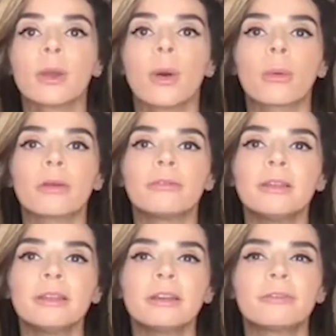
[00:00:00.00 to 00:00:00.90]
or a
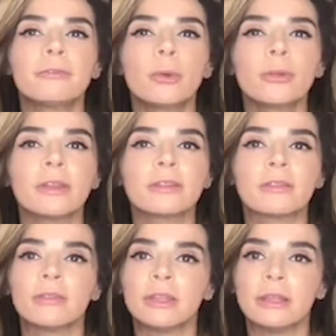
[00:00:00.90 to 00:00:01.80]
feeling of fullness
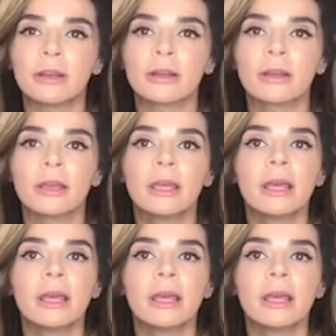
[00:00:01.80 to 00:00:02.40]
of the ear.